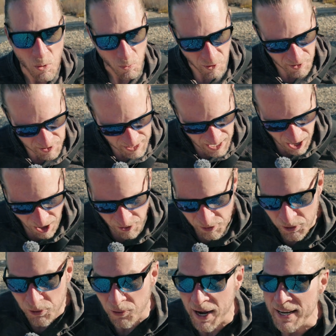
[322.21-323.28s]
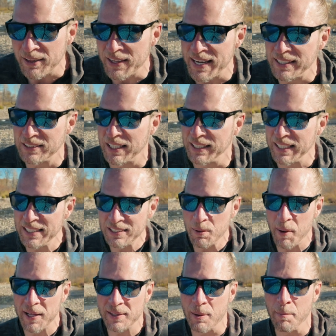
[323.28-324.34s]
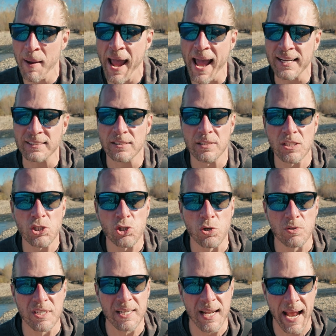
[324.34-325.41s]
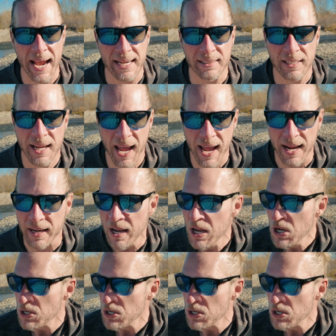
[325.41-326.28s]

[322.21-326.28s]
One of the other great things, at least about the Max, is it shoots in 8K.